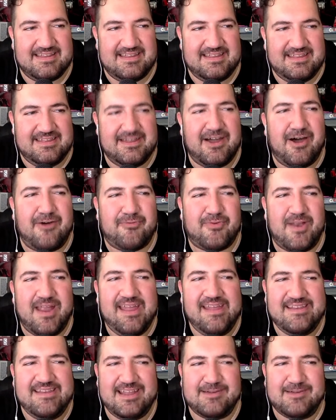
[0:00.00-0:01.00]
For
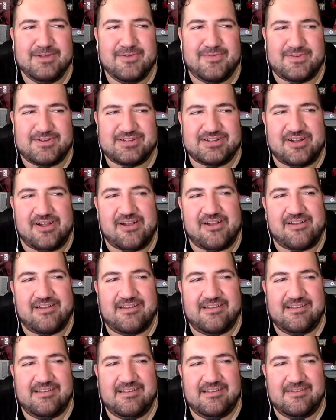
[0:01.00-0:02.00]
AEW, for sure,
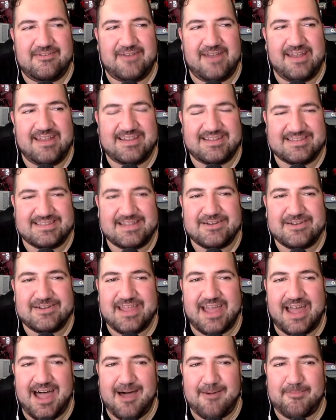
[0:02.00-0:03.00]
right? Because their
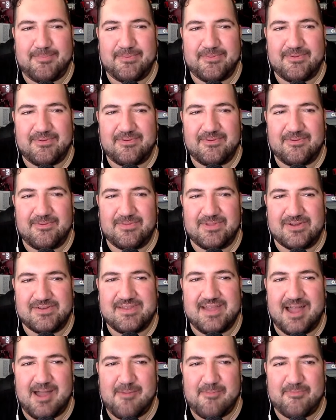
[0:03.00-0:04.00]
top
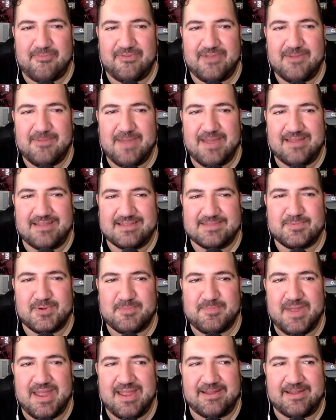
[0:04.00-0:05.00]
female is
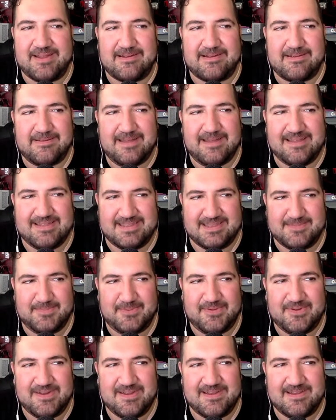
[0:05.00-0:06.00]
Britt Baker at this
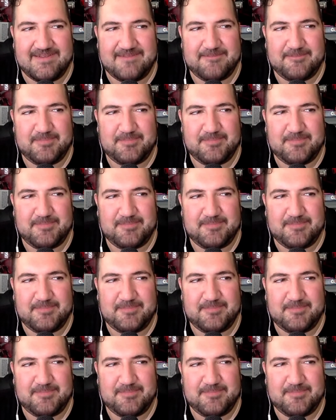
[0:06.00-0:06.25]
point.